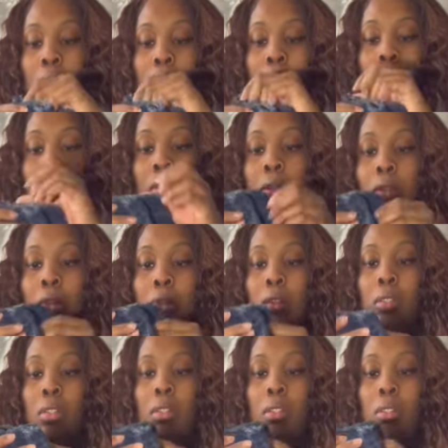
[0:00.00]

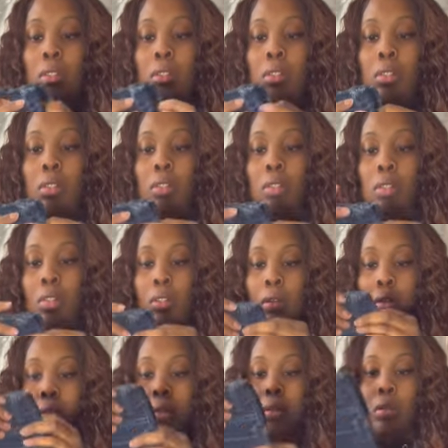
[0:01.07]

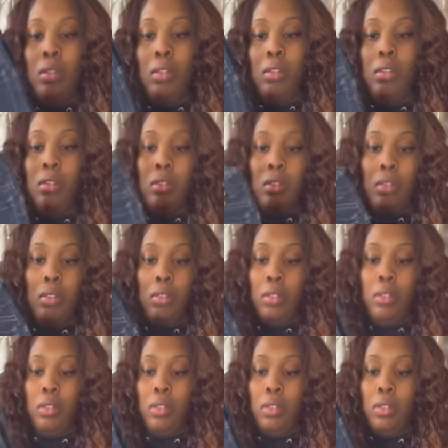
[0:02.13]

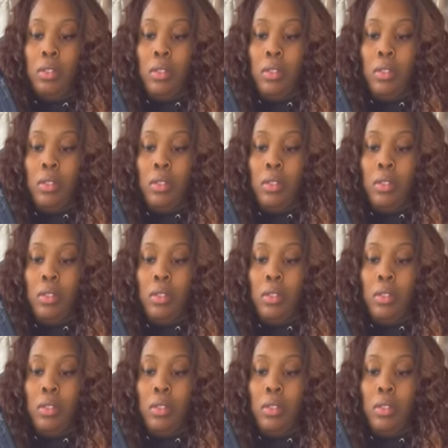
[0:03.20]
(silence)